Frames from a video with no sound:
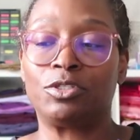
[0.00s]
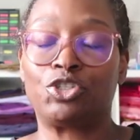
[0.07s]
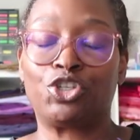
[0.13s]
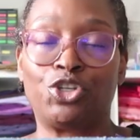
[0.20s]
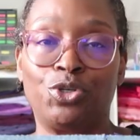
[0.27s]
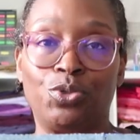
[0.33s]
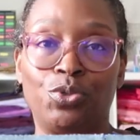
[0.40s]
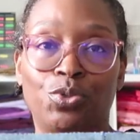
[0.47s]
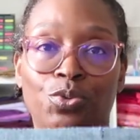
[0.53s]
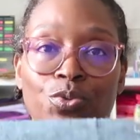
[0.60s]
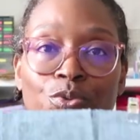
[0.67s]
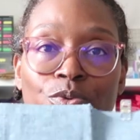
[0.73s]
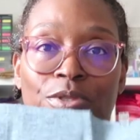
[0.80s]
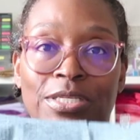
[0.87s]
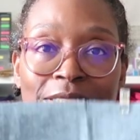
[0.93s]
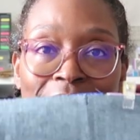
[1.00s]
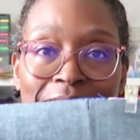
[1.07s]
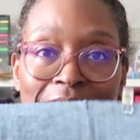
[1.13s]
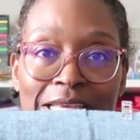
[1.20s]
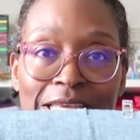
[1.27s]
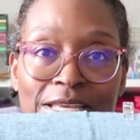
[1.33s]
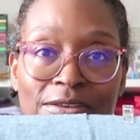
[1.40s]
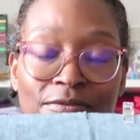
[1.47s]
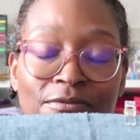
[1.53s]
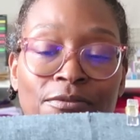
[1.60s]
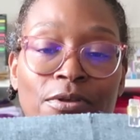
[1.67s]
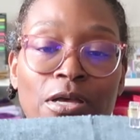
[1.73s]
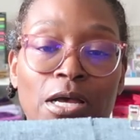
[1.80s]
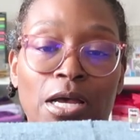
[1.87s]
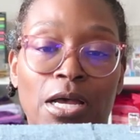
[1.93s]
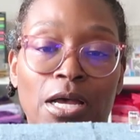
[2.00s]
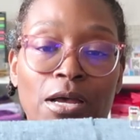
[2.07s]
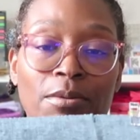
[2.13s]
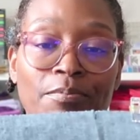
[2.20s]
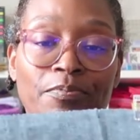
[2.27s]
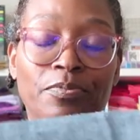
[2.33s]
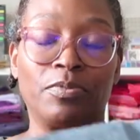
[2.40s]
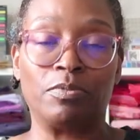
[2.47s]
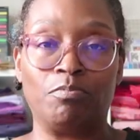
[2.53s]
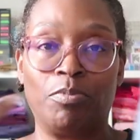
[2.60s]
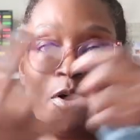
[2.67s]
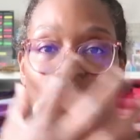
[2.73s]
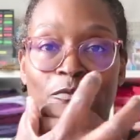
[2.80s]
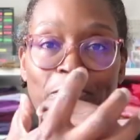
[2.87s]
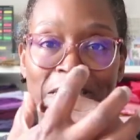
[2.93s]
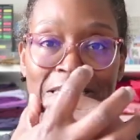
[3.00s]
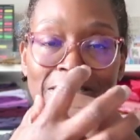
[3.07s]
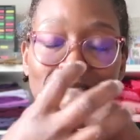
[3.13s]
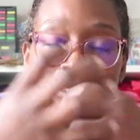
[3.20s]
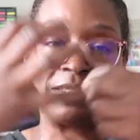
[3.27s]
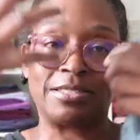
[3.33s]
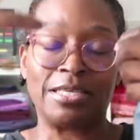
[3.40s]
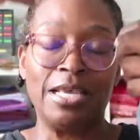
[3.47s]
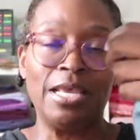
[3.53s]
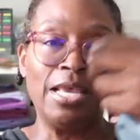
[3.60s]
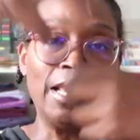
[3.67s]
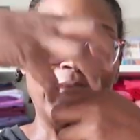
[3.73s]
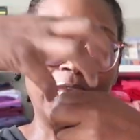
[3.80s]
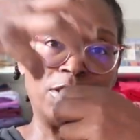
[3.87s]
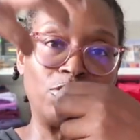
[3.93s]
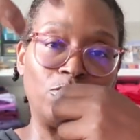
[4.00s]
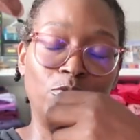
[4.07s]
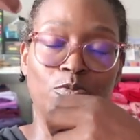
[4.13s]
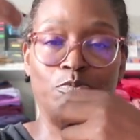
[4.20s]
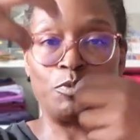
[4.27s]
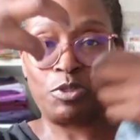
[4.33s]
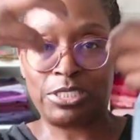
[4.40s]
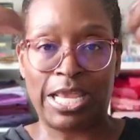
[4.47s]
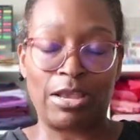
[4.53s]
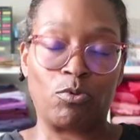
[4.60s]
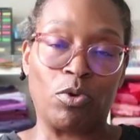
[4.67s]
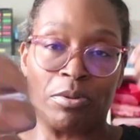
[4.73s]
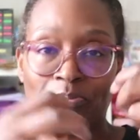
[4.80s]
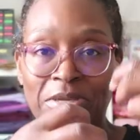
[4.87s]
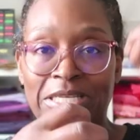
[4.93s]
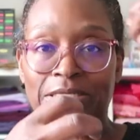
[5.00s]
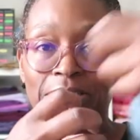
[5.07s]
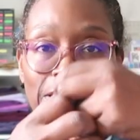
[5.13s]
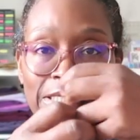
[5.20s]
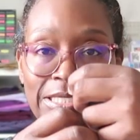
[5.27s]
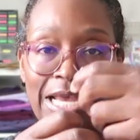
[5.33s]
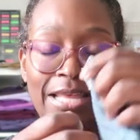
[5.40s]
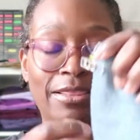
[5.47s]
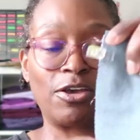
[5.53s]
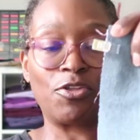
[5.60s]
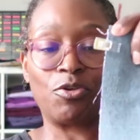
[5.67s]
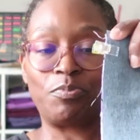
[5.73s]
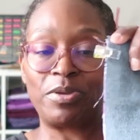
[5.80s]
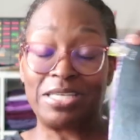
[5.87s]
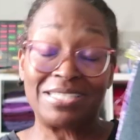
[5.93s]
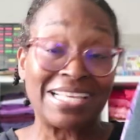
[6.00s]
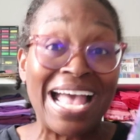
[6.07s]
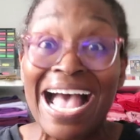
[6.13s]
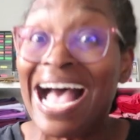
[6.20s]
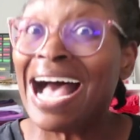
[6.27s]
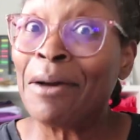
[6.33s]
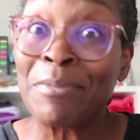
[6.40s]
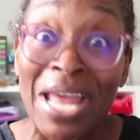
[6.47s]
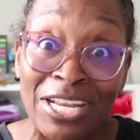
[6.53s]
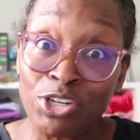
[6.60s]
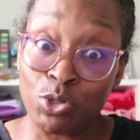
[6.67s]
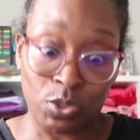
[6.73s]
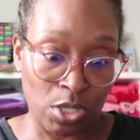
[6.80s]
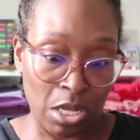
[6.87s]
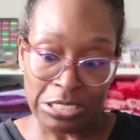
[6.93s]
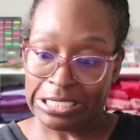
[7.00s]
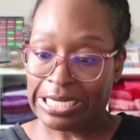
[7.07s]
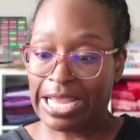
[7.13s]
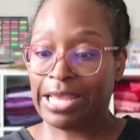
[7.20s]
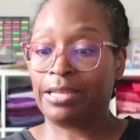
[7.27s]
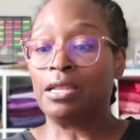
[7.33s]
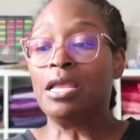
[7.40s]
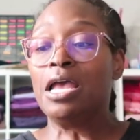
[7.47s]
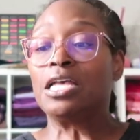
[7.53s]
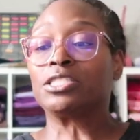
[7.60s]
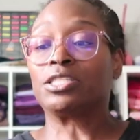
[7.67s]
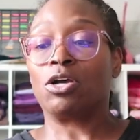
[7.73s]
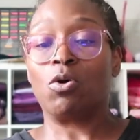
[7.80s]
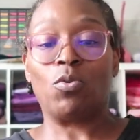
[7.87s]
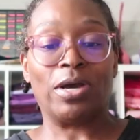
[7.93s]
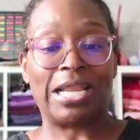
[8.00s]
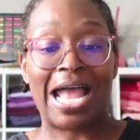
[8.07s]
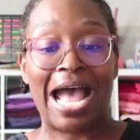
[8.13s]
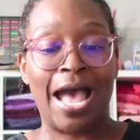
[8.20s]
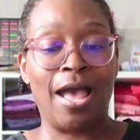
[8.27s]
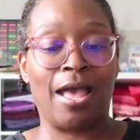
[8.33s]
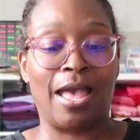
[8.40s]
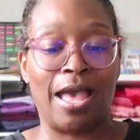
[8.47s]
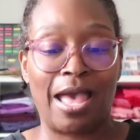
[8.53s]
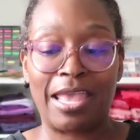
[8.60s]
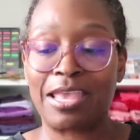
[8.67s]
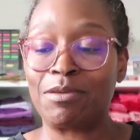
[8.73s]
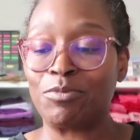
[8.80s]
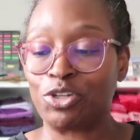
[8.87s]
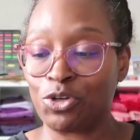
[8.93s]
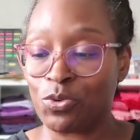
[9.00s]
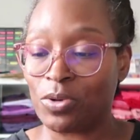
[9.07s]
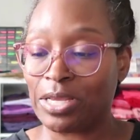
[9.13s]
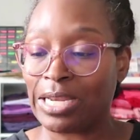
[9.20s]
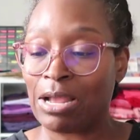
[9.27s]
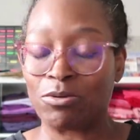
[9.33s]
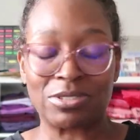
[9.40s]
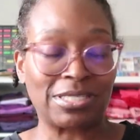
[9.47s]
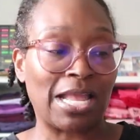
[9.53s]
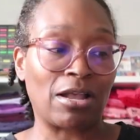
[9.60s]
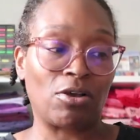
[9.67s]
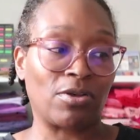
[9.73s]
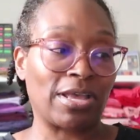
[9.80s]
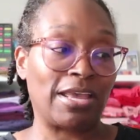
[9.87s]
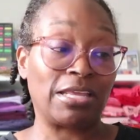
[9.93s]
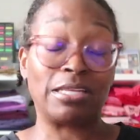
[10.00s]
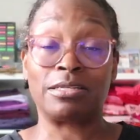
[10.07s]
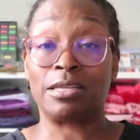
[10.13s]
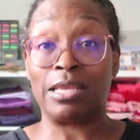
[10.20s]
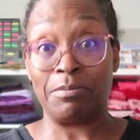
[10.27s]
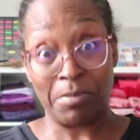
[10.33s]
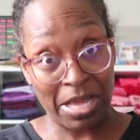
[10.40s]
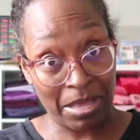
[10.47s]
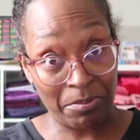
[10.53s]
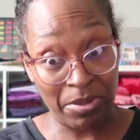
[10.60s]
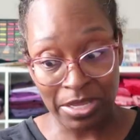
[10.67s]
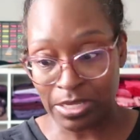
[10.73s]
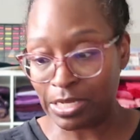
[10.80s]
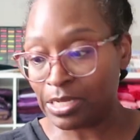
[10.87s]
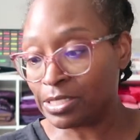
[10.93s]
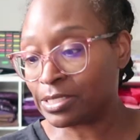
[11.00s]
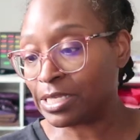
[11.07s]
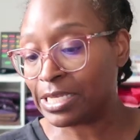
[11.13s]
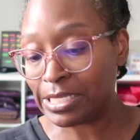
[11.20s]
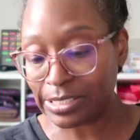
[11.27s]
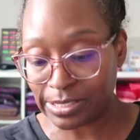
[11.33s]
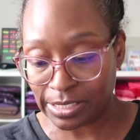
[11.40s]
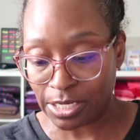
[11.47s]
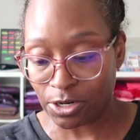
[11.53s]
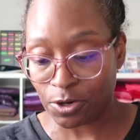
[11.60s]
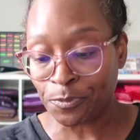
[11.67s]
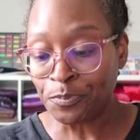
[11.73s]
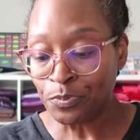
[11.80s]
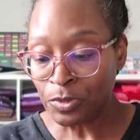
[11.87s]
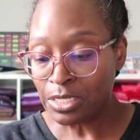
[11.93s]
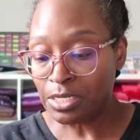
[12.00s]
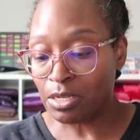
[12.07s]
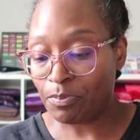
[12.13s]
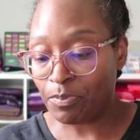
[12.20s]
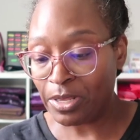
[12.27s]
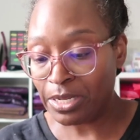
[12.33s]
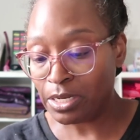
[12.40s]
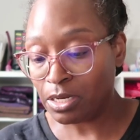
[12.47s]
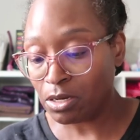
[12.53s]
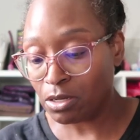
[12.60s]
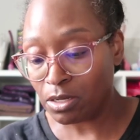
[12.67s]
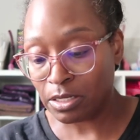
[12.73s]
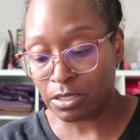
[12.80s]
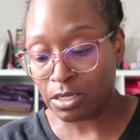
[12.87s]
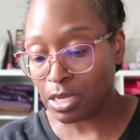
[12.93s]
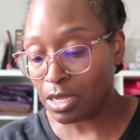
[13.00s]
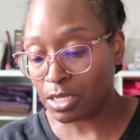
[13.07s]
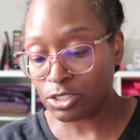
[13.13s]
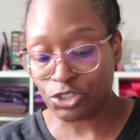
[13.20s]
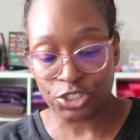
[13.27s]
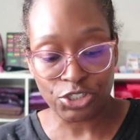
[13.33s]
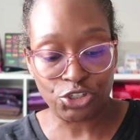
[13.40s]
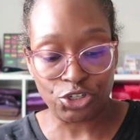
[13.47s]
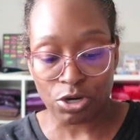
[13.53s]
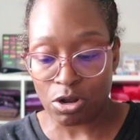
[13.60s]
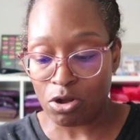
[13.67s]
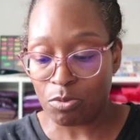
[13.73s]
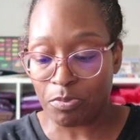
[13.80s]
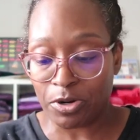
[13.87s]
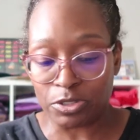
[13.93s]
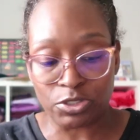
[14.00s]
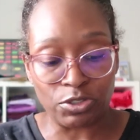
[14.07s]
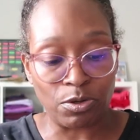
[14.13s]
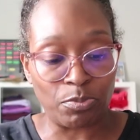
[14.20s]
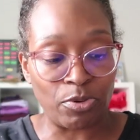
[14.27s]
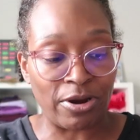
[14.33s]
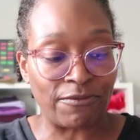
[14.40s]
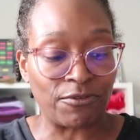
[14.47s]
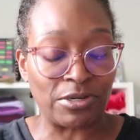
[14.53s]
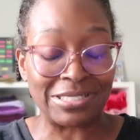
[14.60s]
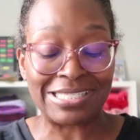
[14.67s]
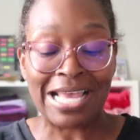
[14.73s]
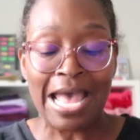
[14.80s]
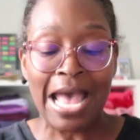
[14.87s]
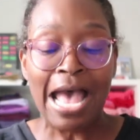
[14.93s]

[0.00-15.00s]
to the sleeve, both pieces, and you take one piece inside the other piece. I'm not doing all of that. So what I am doing, I was like, okay, in my opinion, is easier depending on just your own personal preference.